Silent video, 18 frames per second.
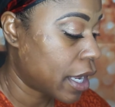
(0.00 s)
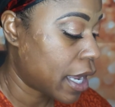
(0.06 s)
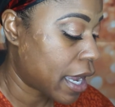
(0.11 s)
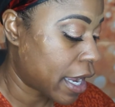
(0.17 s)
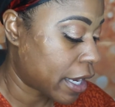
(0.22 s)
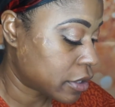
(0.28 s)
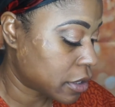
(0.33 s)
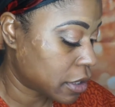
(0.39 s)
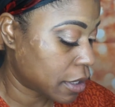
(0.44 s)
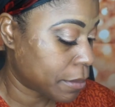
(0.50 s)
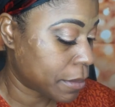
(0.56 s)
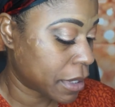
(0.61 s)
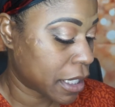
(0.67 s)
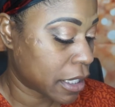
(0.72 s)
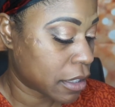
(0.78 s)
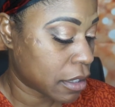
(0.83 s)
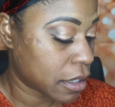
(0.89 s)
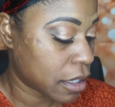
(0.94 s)
I actually am gonna
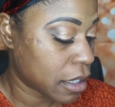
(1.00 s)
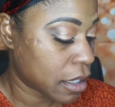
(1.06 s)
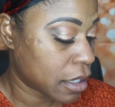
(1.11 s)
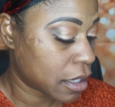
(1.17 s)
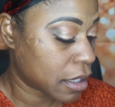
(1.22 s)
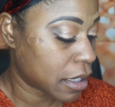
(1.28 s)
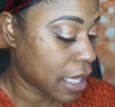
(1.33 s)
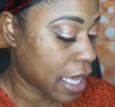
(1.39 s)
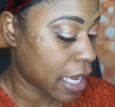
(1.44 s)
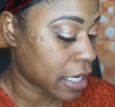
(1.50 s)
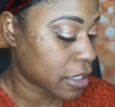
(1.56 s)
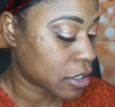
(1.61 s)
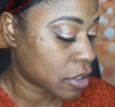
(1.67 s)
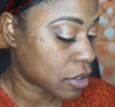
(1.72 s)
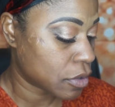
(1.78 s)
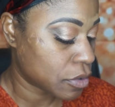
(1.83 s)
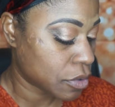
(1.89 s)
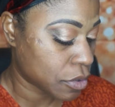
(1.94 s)
let the lash
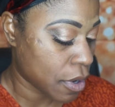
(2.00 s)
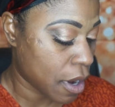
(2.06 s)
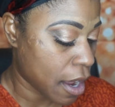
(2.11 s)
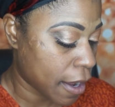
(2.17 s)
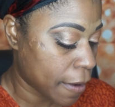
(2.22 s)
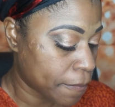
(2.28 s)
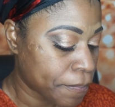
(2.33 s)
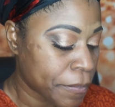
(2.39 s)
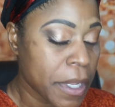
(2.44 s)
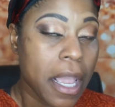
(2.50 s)
glue dry.